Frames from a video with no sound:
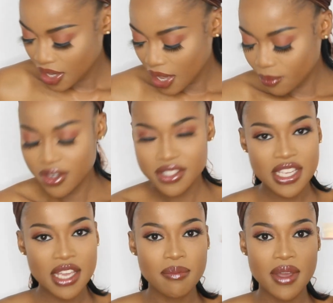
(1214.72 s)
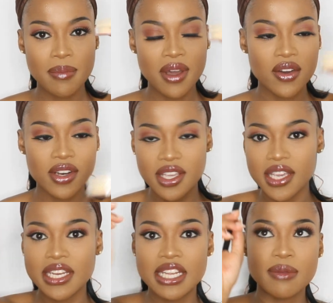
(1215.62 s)
I'm gonna take my powder
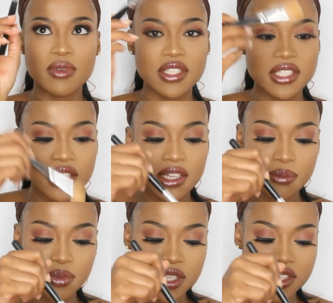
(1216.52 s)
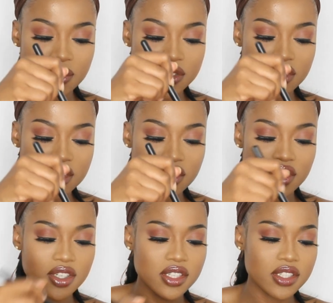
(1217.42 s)
again, and I'm gonna take that brush I was using
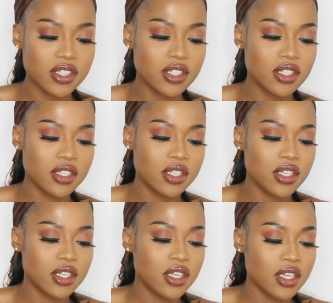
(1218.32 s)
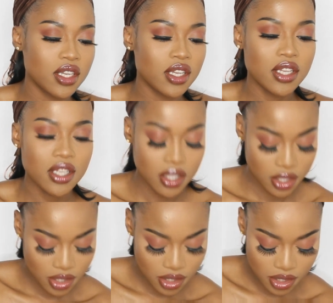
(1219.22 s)
earlier,
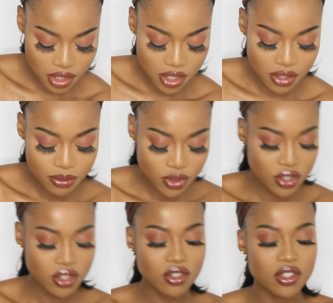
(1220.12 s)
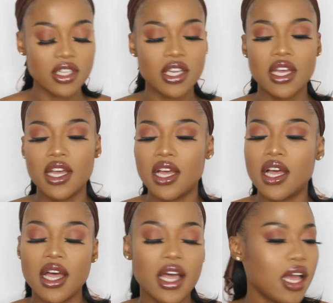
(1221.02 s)
and I'm just gonna
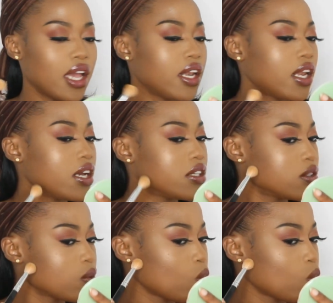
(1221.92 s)
highlight.